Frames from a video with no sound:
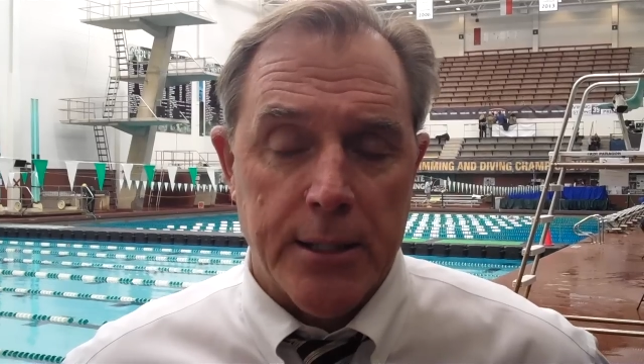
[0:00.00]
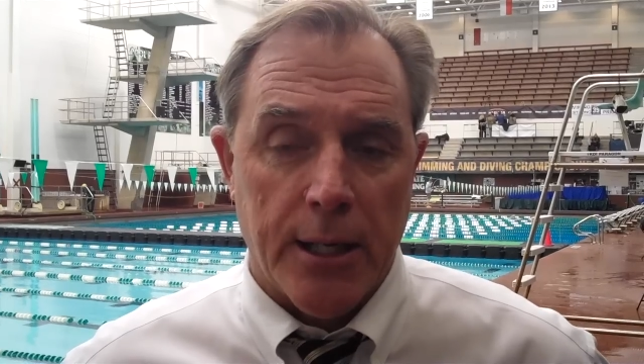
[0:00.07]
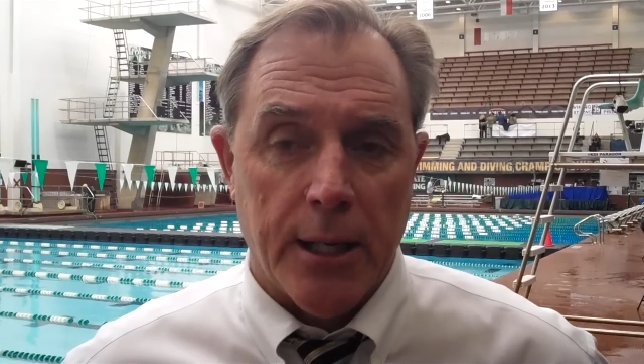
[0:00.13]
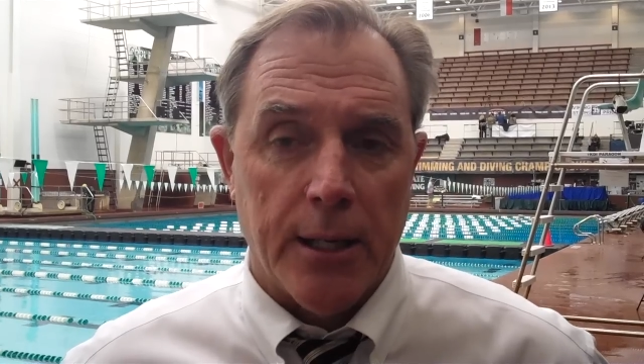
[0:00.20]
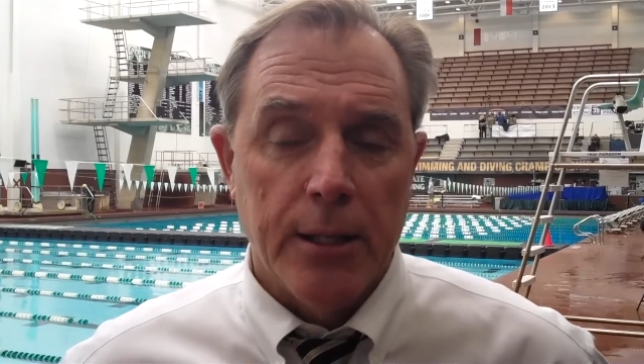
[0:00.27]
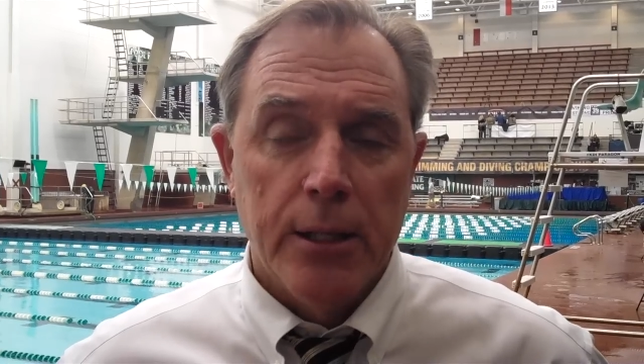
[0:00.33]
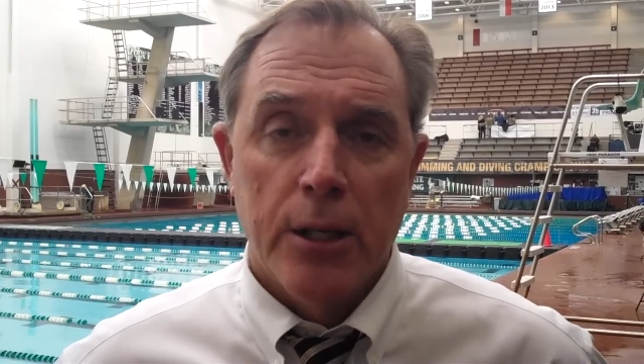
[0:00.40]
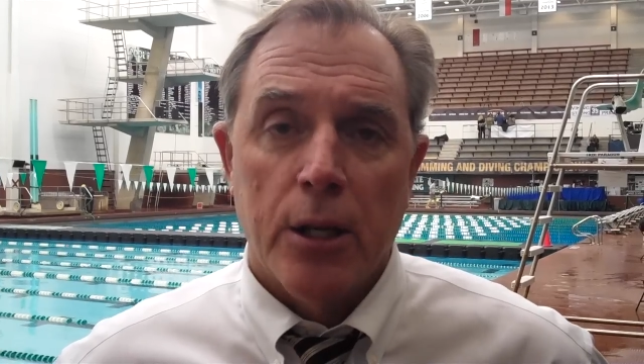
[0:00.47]

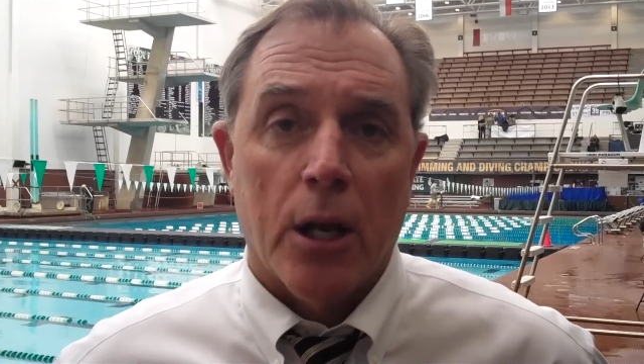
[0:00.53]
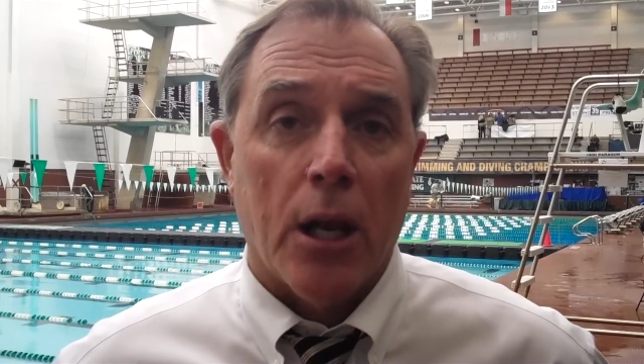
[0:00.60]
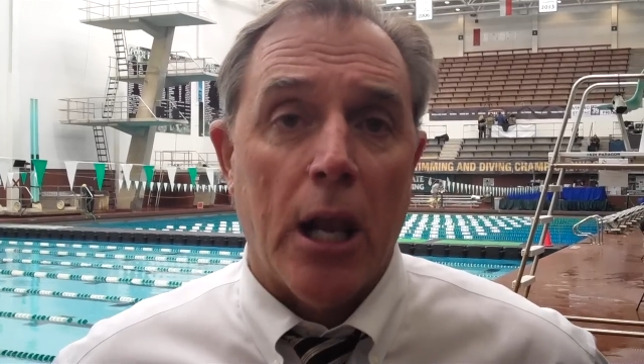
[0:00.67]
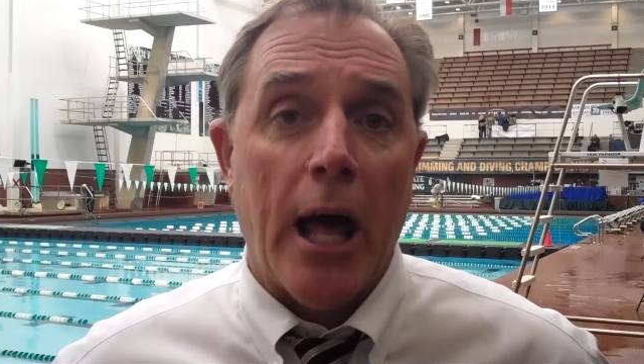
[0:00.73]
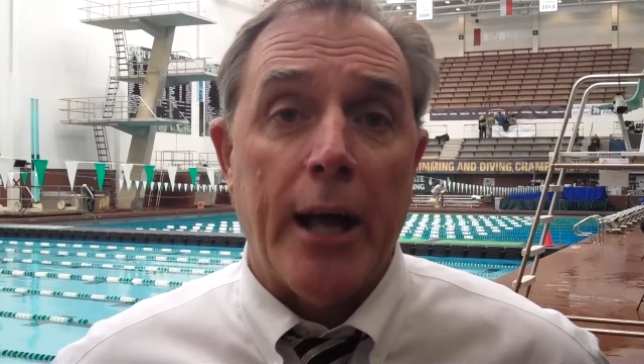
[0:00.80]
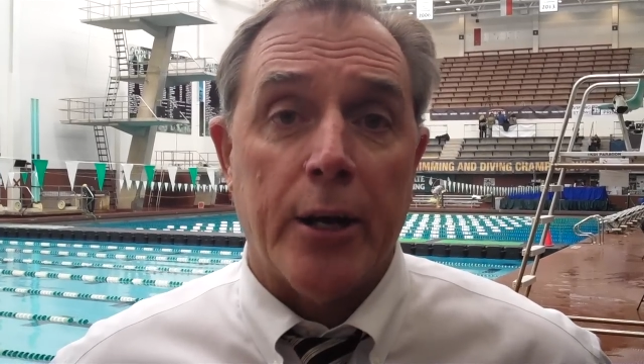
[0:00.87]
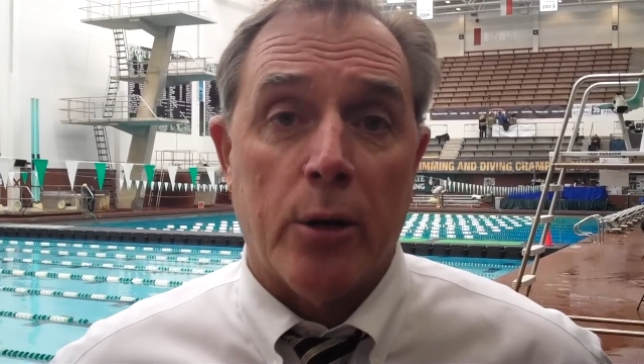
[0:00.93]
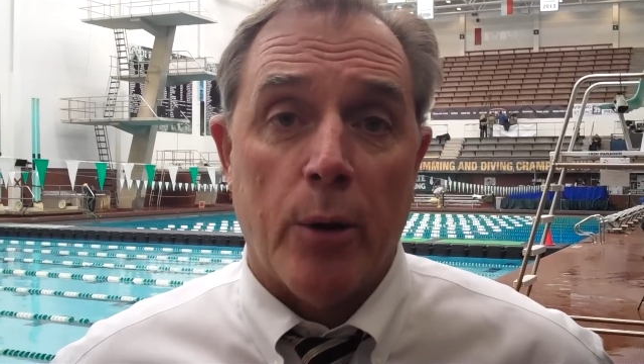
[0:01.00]
Uh, a
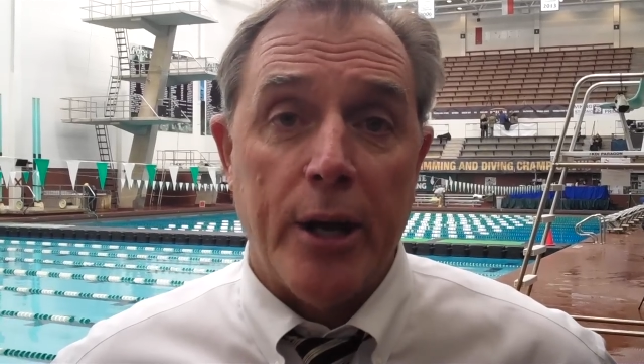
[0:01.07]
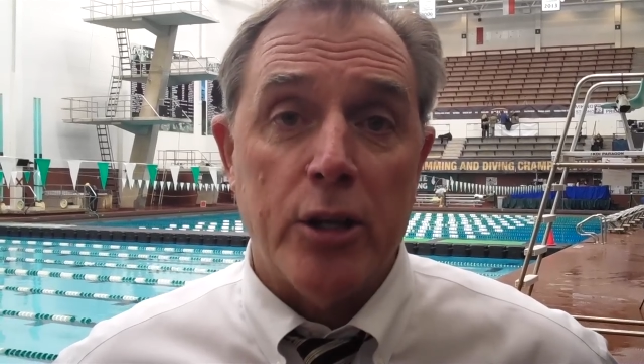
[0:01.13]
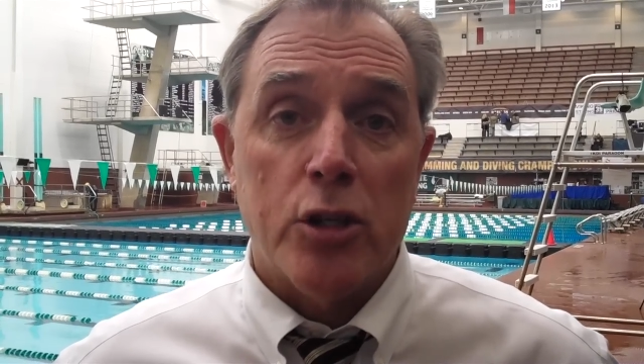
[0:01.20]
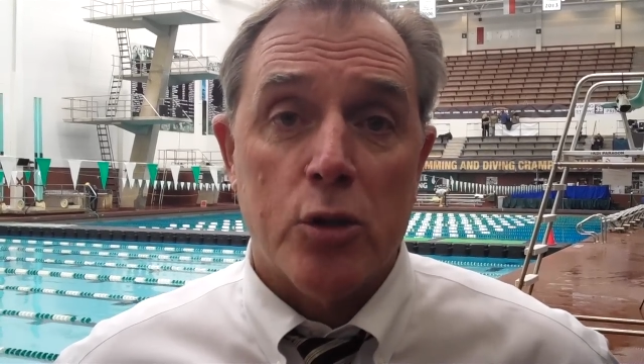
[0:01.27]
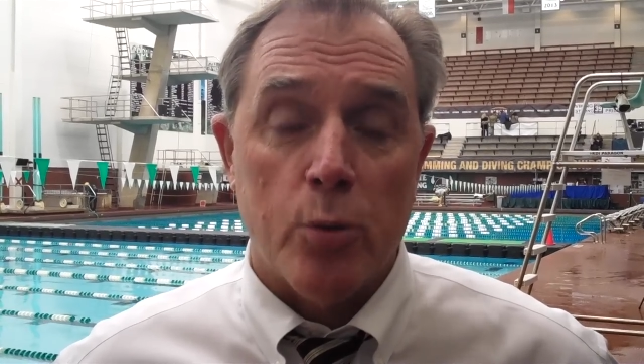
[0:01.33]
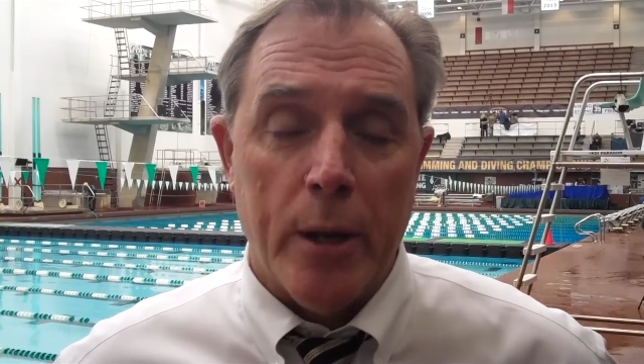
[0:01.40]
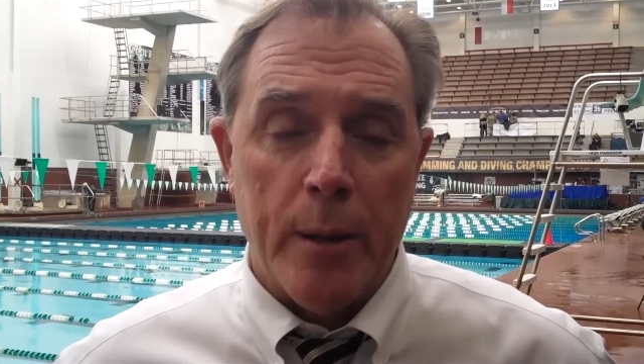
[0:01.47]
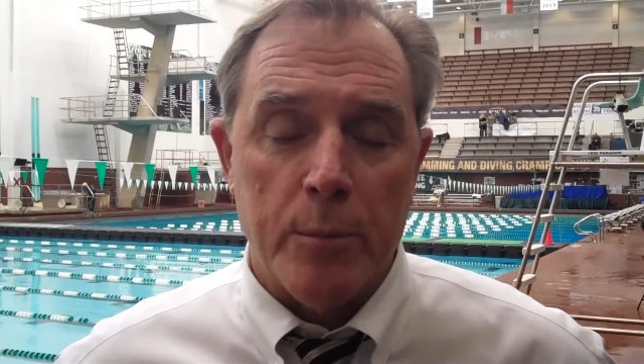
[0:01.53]
lot of great
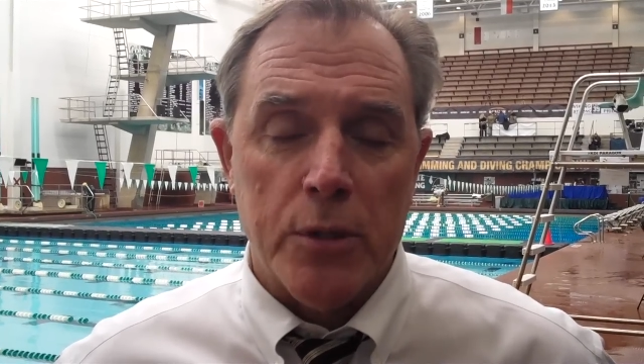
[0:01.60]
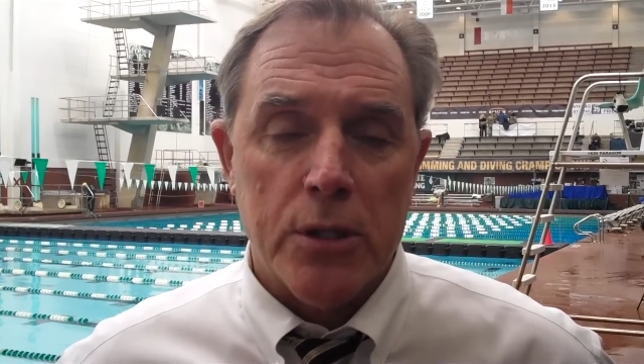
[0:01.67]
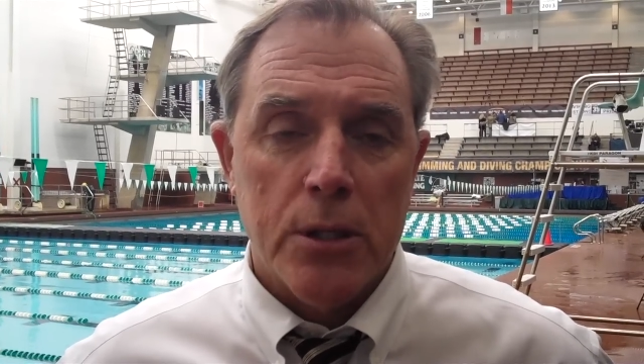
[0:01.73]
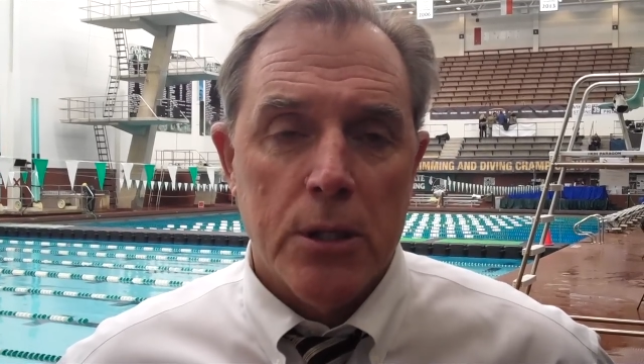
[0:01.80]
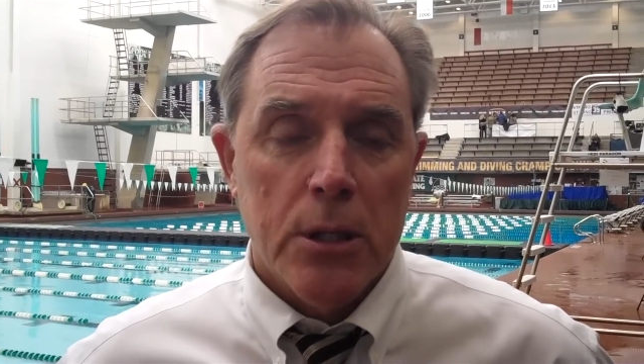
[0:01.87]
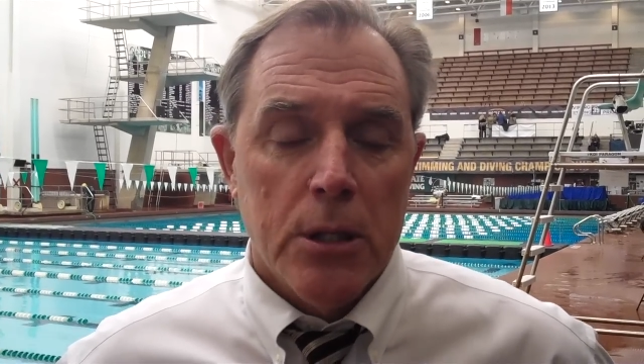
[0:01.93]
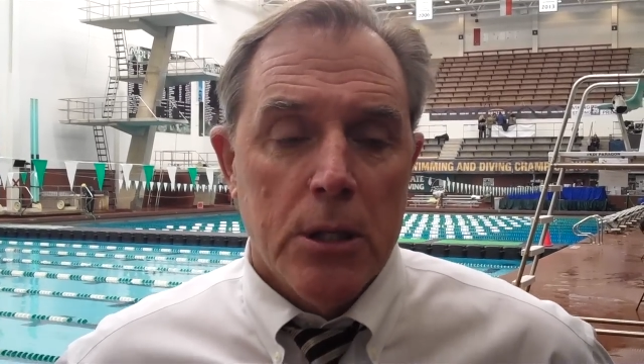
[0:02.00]
swims,